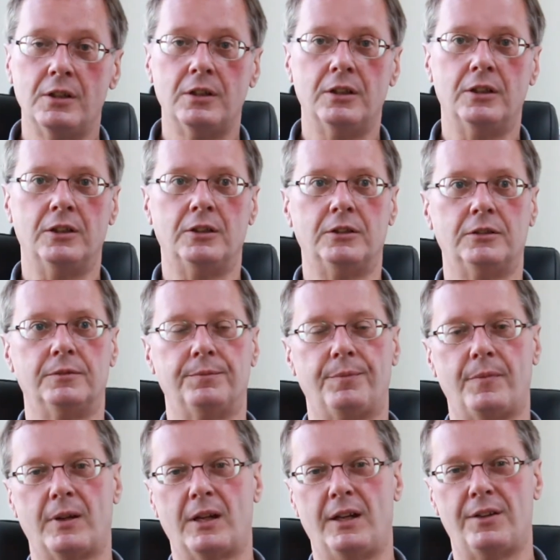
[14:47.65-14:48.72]
kind
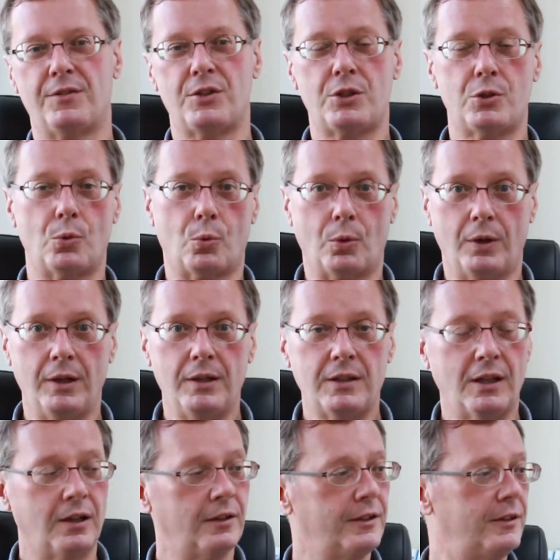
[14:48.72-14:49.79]
of
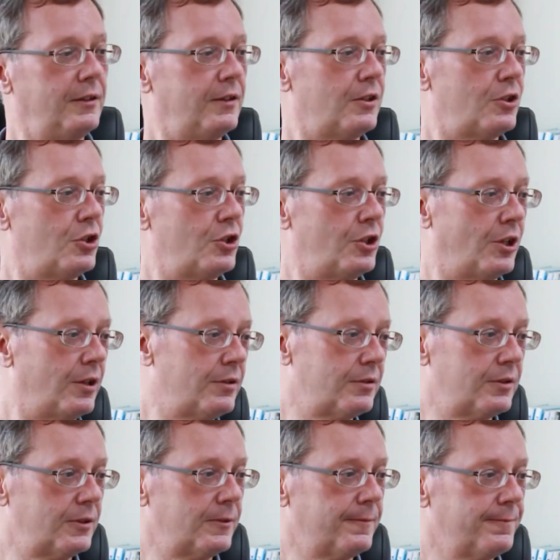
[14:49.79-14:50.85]
storytelling
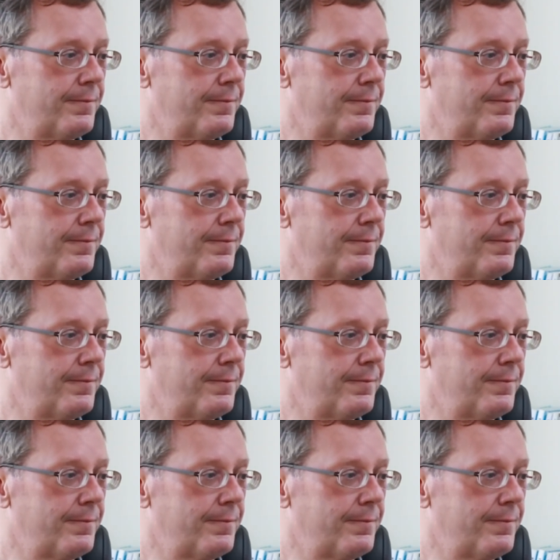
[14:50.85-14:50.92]
genre,